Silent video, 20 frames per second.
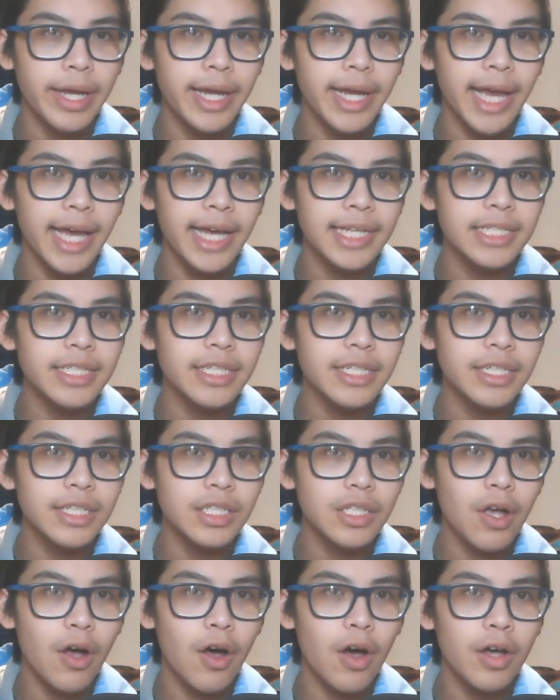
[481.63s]
as it
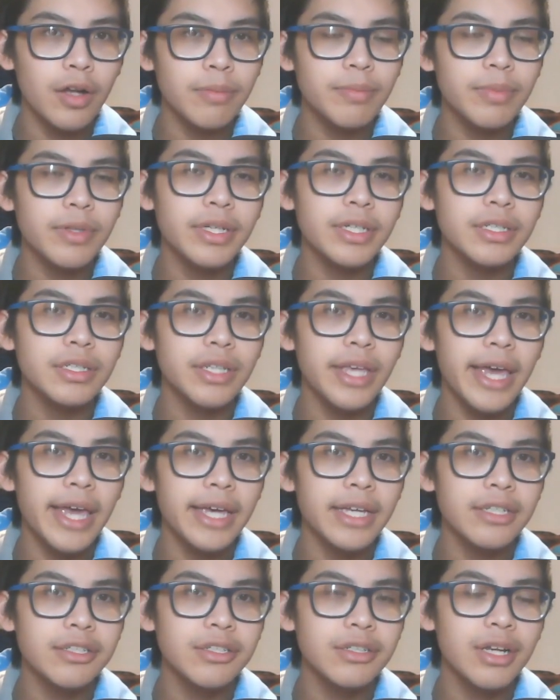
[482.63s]
is on place
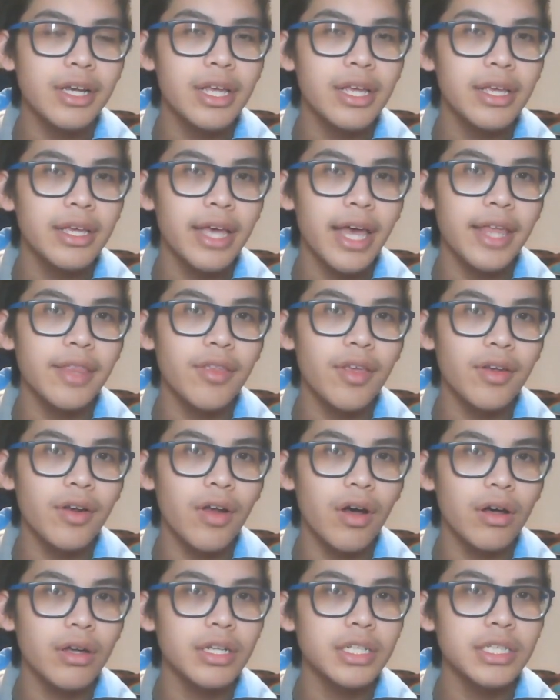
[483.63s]
gauge and then
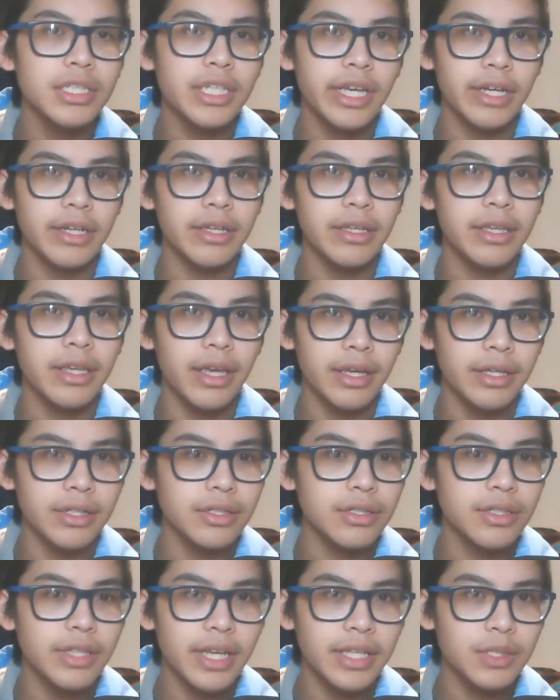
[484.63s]
on attack
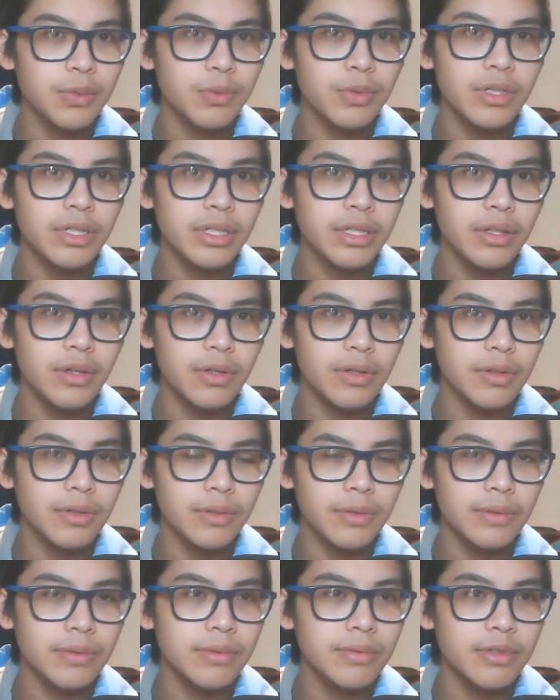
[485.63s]
gauge. That's really the
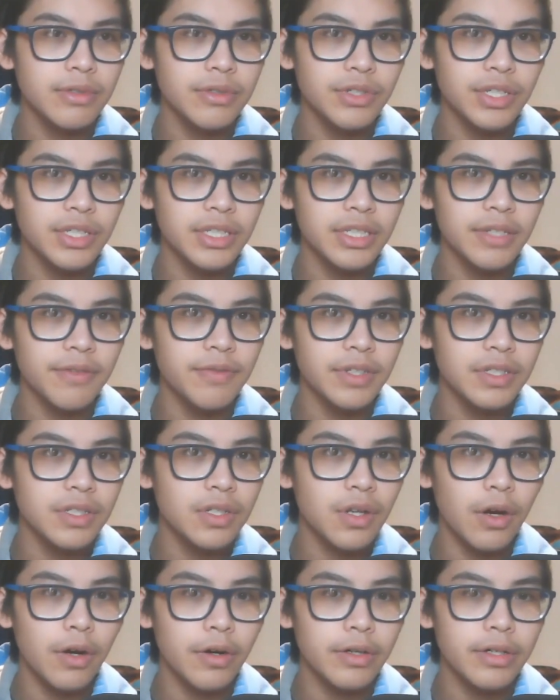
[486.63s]
whole gist of this
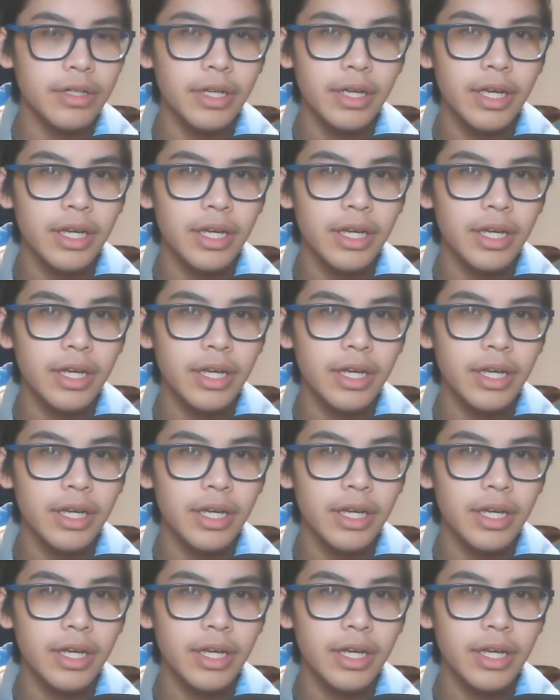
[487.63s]
card.